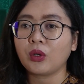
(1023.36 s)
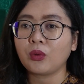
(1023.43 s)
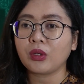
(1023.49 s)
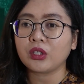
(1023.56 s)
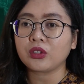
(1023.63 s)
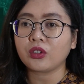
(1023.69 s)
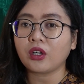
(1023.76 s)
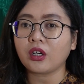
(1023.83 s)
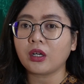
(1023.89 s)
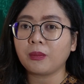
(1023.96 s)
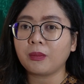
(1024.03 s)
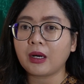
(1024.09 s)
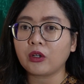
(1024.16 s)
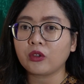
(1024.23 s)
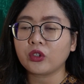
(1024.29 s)
we will talk
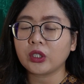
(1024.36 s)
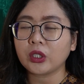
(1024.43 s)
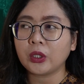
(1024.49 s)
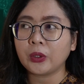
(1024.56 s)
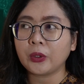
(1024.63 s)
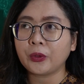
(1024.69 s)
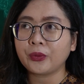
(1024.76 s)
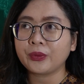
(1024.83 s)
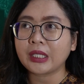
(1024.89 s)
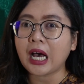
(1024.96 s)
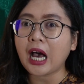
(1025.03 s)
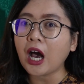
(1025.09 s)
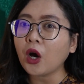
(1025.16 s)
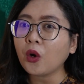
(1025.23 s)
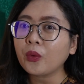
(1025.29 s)
about
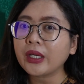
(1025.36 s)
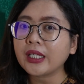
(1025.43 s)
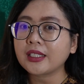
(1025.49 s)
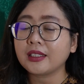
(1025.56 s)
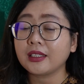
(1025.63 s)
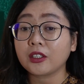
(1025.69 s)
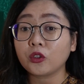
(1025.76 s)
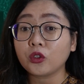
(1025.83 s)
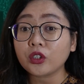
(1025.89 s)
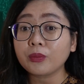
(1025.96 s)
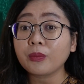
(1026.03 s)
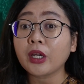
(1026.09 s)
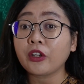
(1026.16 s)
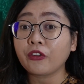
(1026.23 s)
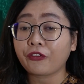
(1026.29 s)
how is the good
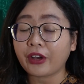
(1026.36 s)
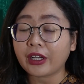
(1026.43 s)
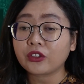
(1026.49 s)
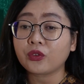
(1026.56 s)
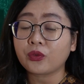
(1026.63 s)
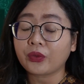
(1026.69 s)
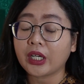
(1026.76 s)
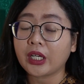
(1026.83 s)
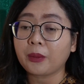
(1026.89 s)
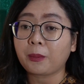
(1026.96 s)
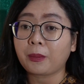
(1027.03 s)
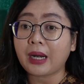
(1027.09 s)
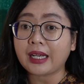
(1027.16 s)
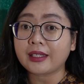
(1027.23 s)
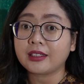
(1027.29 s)
manufacturing
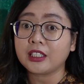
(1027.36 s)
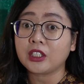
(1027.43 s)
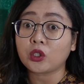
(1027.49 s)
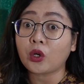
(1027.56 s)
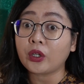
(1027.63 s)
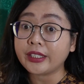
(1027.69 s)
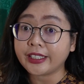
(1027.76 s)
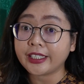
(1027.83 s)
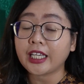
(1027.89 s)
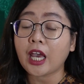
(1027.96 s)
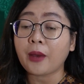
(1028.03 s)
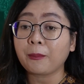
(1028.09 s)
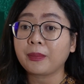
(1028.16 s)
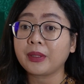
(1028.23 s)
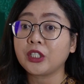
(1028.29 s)
practice or
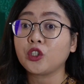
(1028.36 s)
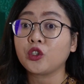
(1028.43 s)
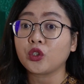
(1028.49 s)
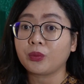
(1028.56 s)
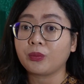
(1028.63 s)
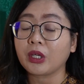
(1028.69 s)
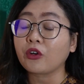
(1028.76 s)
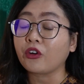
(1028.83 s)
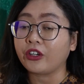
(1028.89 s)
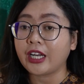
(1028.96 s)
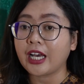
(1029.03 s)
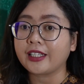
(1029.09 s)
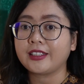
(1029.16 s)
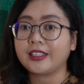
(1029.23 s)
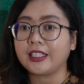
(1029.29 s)
GMP should be
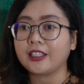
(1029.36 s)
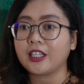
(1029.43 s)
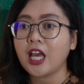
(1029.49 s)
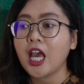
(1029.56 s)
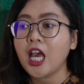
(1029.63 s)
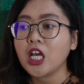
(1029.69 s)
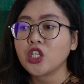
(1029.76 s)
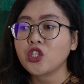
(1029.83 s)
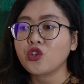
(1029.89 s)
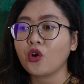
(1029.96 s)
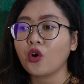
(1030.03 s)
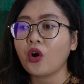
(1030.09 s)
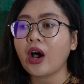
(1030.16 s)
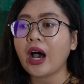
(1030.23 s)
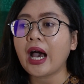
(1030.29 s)
conducted. So
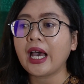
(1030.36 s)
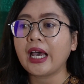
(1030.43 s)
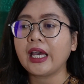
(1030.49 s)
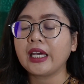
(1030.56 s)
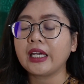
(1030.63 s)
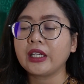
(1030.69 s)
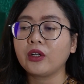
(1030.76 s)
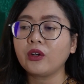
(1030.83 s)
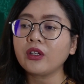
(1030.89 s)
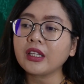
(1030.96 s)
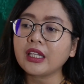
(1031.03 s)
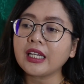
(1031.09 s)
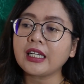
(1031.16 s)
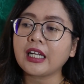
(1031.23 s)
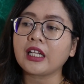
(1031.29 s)
I don't
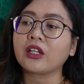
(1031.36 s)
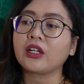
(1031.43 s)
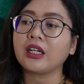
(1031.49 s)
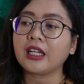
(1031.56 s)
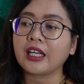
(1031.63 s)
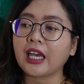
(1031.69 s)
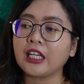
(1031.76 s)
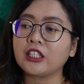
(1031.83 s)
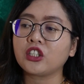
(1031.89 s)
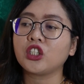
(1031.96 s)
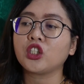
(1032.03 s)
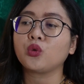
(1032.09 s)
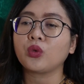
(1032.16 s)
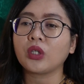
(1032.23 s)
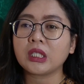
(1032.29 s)
think that cleaning
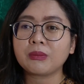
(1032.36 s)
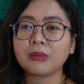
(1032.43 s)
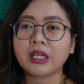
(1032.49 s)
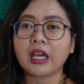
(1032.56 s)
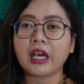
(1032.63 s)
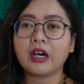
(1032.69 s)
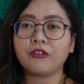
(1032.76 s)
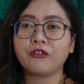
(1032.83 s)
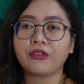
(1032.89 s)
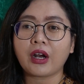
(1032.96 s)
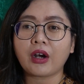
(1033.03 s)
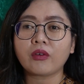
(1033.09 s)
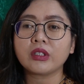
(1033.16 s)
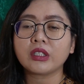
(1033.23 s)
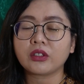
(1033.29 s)
agents will be a
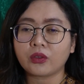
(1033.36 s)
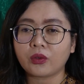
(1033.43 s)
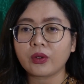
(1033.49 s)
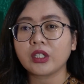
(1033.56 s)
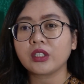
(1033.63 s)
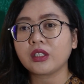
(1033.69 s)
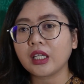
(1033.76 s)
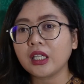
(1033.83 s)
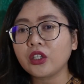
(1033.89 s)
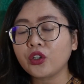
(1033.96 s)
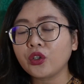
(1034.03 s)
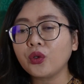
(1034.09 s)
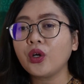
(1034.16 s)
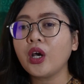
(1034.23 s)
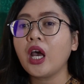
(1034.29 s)
very serious
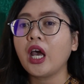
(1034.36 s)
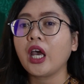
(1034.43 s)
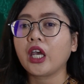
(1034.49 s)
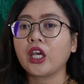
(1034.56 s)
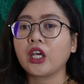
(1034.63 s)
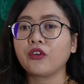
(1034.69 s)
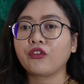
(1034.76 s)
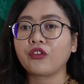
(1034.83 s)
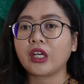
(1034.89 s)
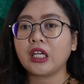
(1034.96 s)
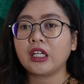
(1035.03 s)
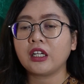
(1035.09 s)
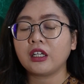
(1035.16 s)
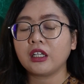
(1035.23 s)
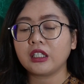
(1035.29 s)
issue if
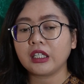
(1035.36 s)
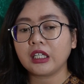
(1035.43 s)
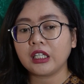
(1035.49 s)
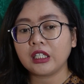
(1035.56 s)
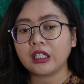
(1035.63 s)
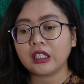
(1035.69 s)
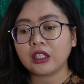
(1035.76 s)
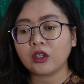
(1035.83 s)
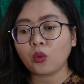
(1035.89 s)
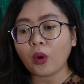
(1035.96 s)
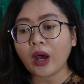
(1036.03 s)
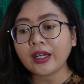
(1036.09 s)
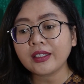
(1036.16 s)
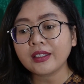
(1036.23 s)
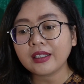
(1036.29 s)
in
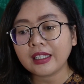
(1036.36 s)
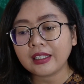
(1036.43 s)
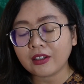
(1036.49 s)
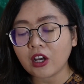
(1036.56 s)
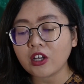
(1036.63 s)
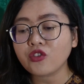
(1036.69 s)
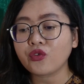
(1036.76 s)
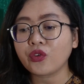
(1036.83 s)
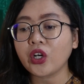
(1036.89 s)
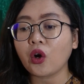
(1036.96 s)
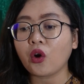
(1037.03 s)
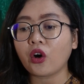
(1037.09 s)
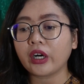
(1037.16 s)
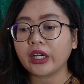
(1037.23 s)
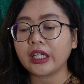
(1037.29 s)
one industry
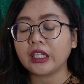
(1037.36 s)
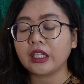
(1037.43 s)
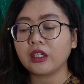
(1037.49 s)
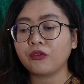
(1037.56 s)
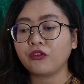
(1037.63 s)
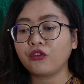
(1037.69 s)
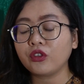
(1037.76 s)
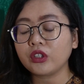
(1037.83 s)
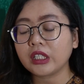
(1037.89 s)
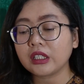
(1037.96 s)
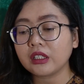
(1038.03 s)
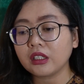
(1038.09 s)
or in a food